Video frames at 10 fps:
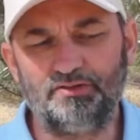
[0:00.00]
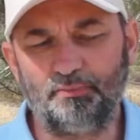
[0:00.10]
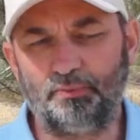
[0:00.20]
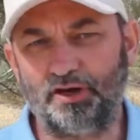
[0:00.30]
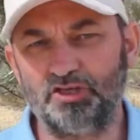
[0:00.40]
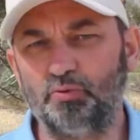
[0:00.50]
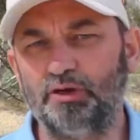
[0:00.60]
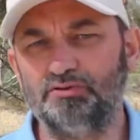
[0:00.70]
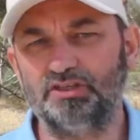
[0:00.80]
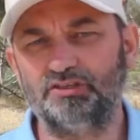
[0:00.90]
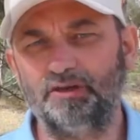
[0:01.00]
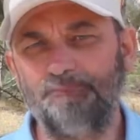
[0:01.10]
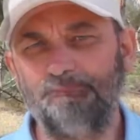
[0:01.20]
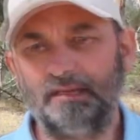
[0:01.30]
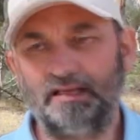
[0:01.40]
the press wheel
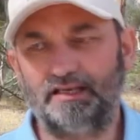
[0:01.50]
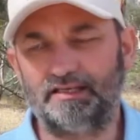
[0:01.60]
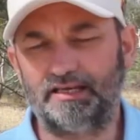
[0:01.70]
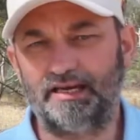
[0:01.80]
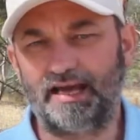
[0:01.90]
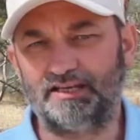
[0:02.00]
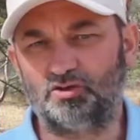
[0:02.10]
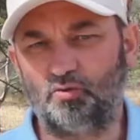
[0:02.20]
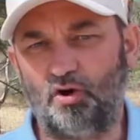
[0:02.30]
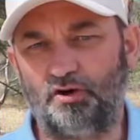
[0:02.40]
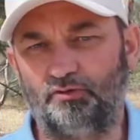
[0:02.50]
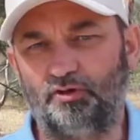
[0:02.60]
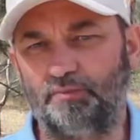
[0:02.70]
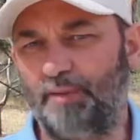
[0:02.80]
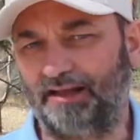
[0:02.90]
system, the seed has to work through
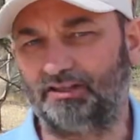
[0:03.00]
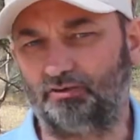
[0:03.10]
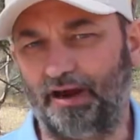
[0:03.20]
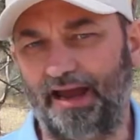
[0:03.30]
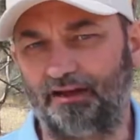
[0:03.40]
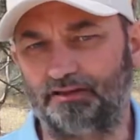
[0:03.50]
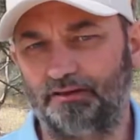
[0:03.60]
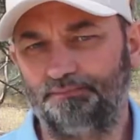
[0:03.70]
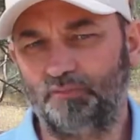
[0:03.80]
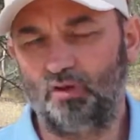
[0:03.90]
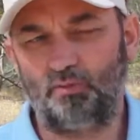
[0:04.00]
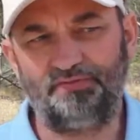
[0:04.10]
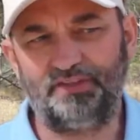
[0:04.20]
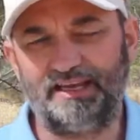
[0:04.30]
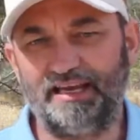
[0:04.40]
compacted ground.
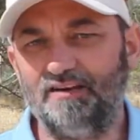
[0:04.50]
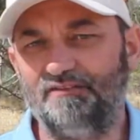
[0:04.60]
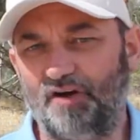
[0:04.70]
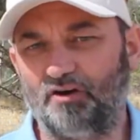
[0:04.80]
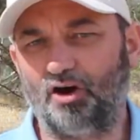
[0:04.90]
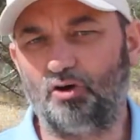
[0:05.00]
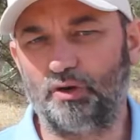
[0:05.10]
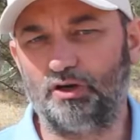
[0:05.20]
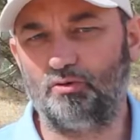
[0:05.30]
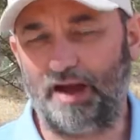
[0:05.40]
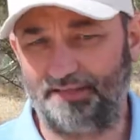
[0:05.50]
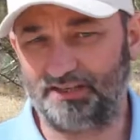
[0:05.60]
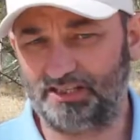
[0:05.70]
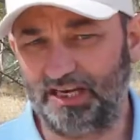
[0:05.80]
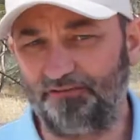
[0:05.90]
With the in-furrow wheel and
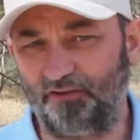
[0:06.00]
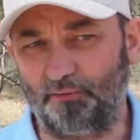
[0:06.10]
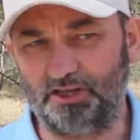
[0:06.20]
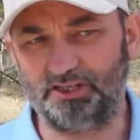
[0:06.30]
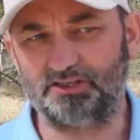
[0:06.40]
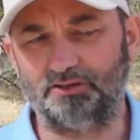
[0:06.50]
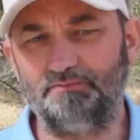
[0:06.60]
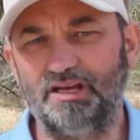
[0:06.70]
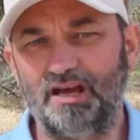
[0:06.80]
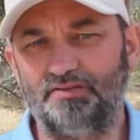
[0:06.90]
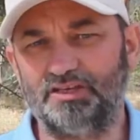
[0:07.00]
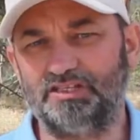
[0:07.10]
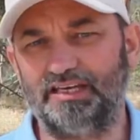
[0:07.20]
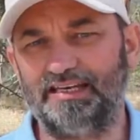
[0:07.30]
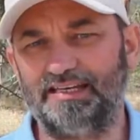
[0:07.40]
the seed firmer system, the
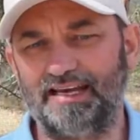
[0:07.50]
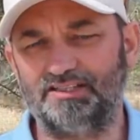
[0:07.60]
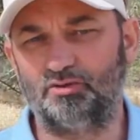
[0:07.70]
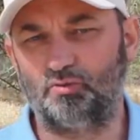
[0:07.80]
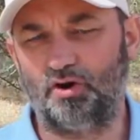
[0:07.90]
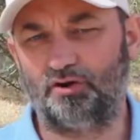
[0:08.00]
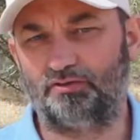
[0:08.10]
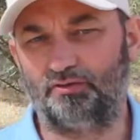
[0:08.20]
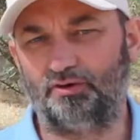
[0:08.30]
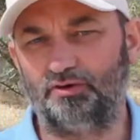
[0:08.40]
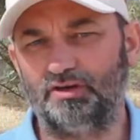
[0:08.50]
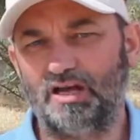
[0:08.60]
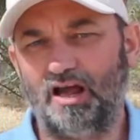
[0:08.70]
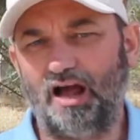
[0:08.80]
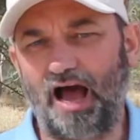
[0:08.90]
seed has to work through
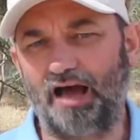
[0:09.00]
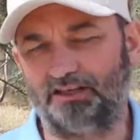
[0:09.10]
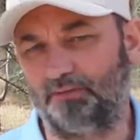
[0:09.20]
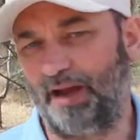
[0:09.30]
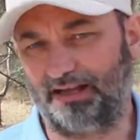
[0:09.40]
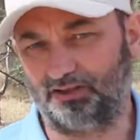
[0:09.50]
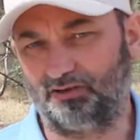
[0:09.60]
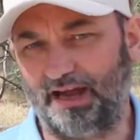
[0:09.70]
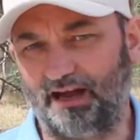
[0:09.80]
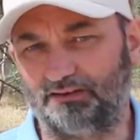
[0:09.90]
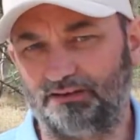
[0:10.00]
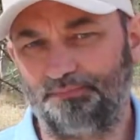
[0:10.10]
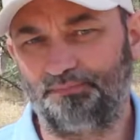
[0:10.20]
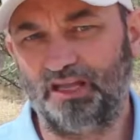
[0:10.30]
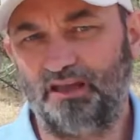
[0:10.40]
uncompacted ground.
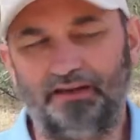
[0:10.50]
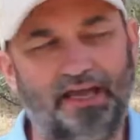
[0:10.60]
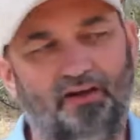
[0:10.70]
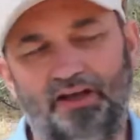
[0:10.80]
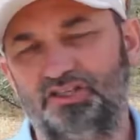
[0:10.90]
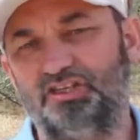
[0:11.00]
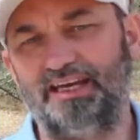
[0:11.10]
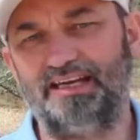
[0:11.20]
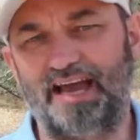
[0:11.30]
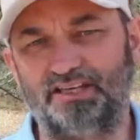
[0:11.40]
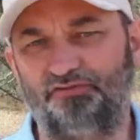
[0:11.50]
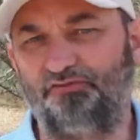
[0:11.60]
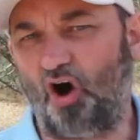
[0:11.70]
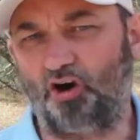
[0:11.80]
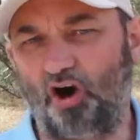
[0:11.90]
Now, a seed has a
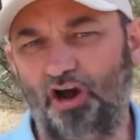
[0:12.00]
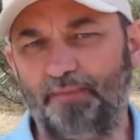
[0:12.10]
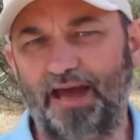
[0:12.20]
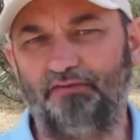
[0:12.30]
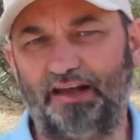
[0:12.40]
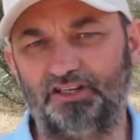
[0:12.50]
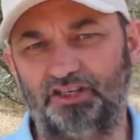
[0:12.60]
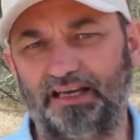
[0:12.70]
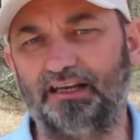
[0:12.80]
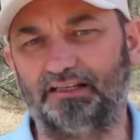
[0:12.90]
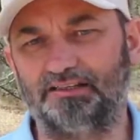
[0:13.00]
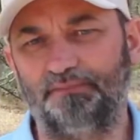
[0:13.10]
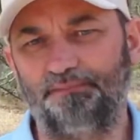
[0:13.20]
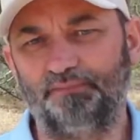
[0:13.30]
finite amount of energy in it,